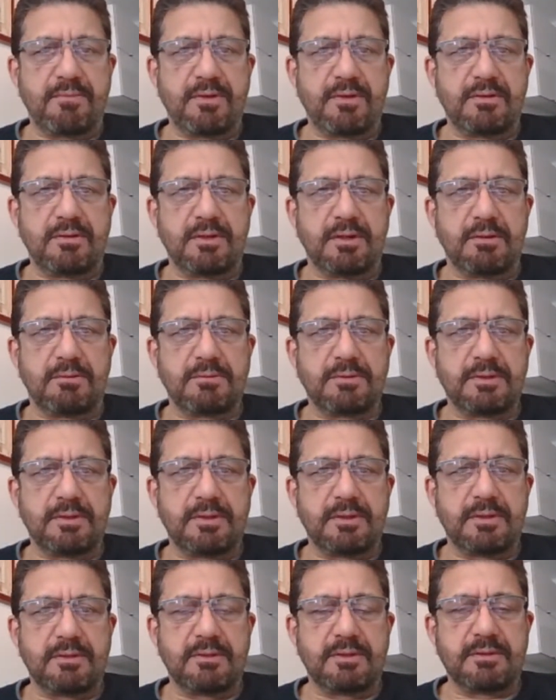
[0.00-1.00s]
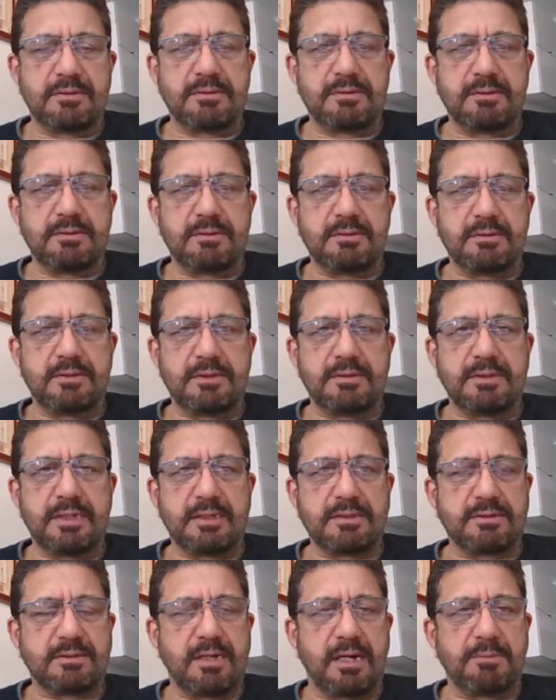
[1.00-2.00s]

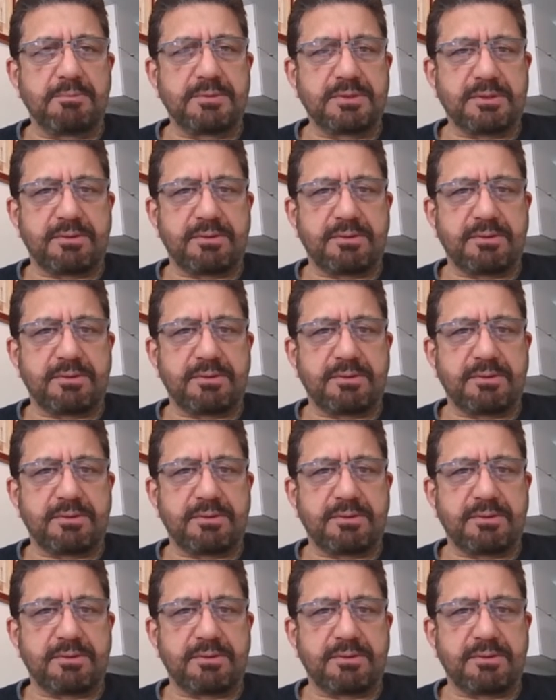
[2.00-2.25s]
the